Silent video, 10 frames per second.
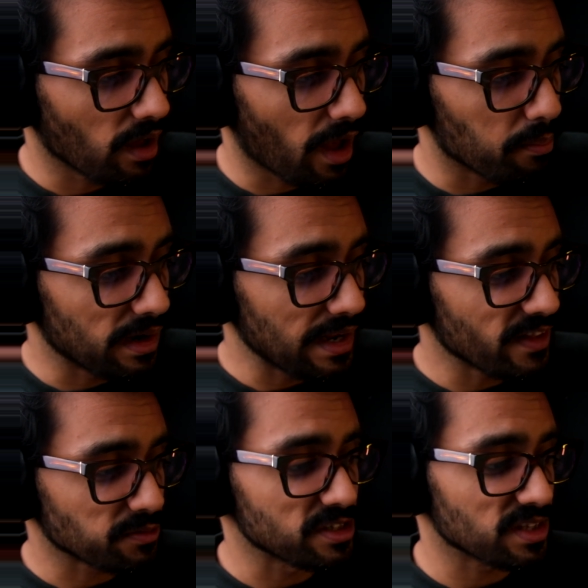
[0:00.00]
I believe
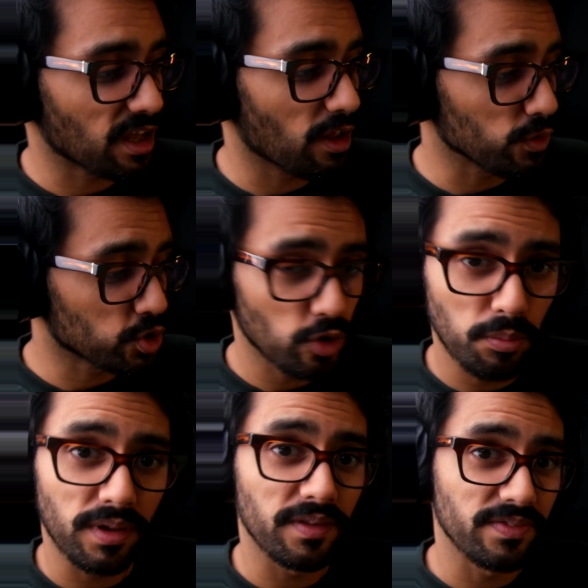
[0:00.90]
that's meant to say cultural,
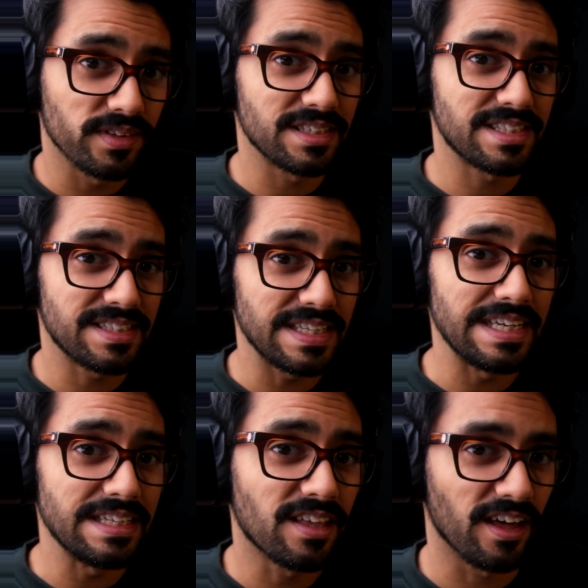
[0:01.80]
but there's a
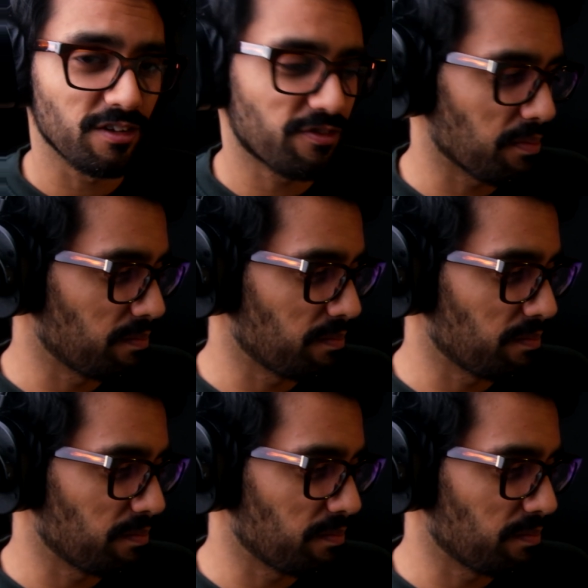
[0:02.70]
seed kind of